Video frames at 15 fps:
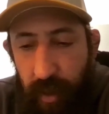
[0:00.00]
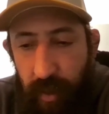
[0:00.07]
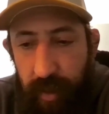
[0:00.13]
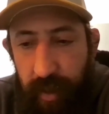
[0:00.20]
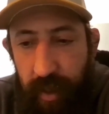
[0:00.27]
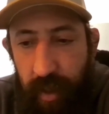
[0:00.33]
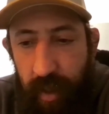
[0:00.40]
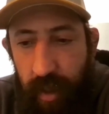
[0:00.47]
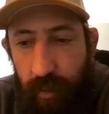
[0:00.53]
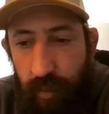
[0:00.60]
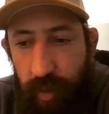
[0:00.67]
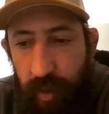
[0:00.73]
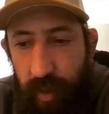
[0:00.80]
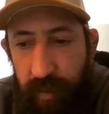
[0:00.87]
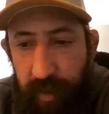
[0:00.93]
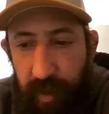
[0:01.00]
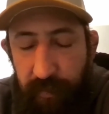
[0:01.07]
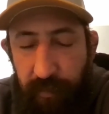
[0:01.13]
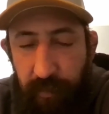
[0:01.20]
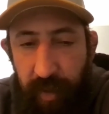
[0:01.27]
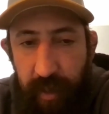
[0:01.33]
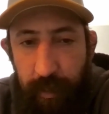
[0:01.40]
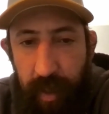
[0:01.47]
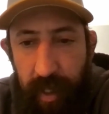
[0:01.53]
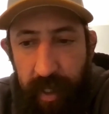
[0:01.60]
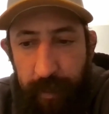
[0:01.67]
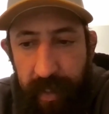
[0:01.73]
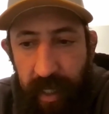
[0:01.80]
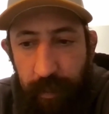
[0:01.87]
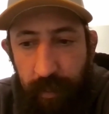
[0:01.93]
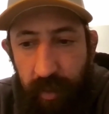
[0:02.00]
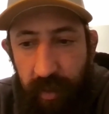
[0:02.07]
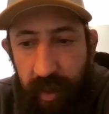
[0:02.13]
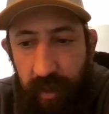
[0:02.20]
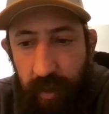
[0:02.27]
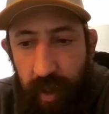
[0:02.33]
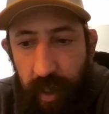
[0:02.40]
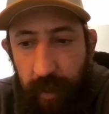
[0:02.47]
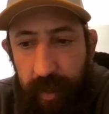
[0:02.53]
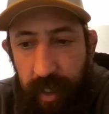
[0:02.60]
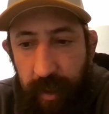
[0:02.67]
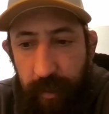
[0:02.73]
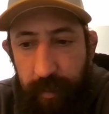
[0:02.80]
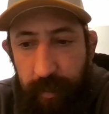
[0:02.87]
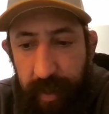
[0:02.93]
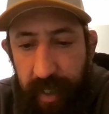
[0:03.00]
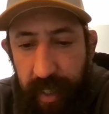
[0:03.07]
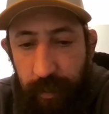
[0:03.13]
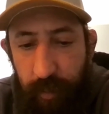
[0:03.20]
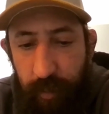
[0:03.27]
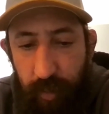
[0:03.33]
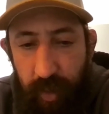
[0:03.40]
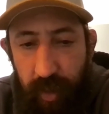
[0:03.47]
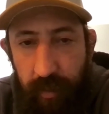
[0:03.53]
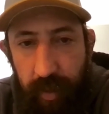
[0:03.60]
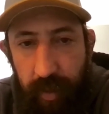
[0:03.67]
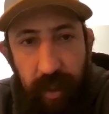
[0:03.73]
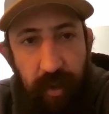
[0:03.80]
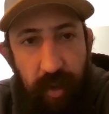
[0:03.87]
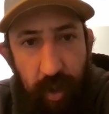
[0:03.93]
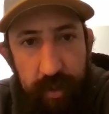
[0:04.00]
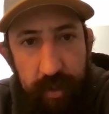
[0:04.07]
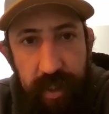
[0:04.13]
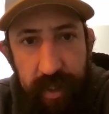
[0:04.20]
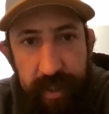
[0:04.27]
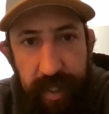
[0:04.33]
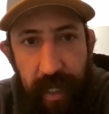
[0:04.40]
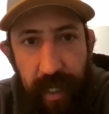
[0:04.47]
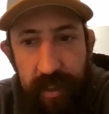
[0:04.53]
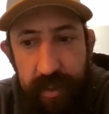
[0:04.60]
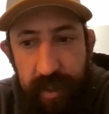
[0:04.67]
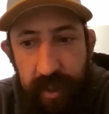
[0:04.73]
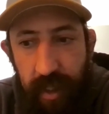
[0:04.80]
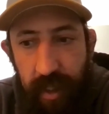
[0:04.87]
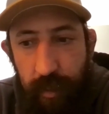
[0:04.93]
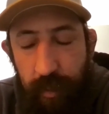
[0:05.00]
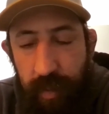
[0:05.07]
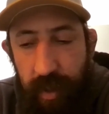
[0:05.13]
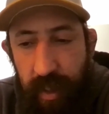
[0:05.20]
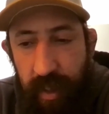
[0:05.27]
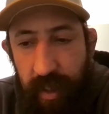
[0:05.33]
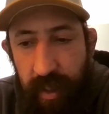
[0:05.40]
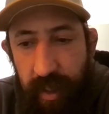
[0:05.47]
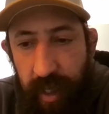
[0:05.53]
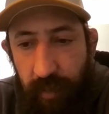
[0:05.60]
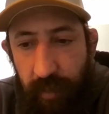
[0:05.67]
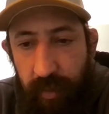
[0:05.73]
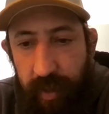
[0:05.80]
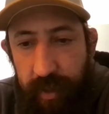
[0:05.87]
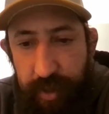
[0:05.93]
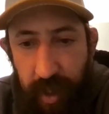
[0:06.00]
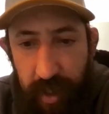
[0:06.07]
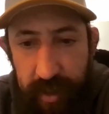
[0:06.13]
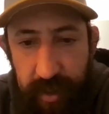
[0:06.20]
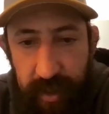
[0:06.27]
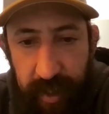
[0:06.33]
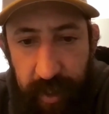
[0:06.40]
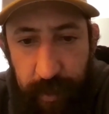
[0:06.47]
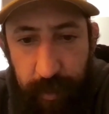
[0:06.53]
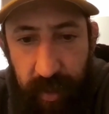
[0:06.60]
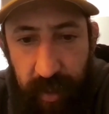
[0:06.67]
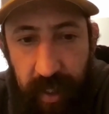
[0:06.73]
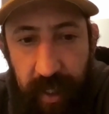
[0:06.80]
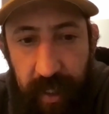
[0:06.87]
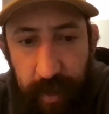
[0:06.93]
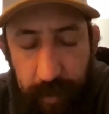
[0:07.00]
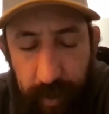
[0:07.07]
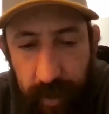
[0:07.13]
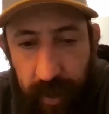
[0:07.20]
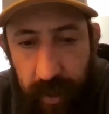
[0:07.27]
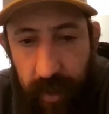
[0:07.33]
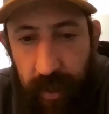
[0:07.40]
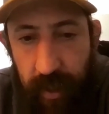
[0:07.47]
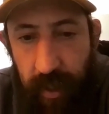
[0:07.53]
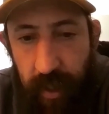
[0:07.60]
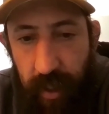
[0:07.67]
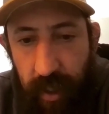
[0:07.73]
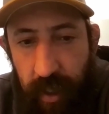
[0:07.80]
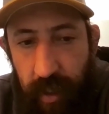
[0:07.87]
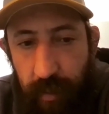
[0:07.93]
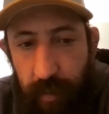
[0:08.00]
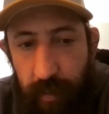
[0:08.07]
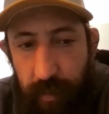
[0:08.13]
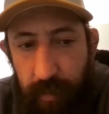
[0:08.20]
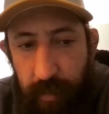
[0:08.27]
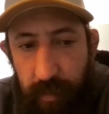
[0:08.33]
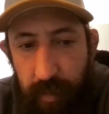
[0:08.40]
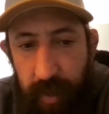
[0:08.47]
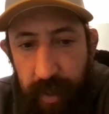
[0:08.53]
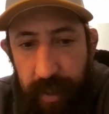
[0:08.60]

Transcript: you know, like a, a really good friend of mine. He became really, I became, became really, really close and attached to him. And I really trusted him a lot. Um,